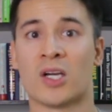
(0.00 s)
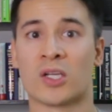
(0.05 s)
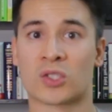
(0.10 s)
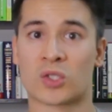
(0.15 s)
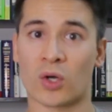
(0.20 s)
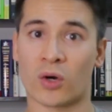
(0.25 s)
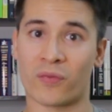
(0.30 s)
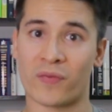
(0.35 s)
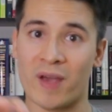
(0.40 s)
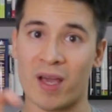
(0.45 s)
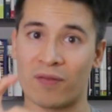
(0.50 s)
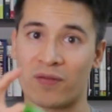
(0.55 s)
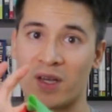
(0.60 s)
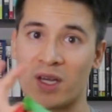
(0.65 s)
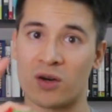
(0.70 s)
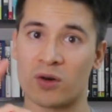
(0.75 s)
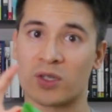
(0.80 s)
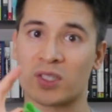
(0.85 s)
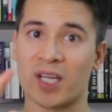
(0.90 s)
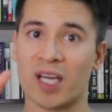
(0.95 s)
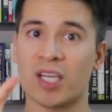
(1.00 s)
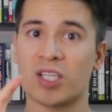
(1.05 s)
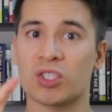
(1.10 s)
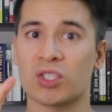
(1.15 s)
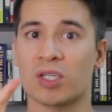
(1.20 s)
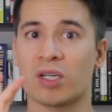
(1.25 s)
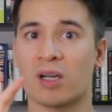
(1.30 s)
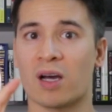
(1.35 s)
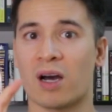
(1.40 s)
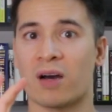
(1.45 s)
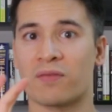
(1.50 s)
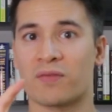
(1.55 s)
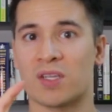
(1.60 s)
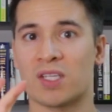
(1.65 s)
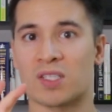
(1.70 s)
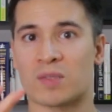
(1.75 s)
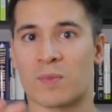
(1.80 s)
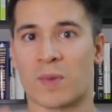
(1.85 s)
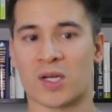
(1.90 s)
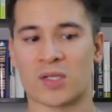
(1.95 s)
So if we have irritation of
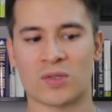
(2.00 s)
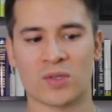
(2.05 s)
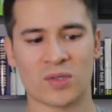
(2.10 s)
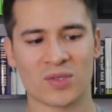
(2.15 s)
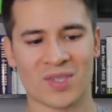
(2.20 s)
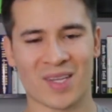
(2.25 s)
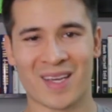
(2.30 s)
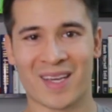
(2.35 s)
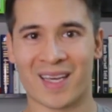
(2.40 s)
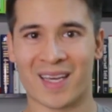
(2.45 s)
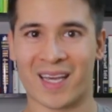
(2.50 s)
these muscles,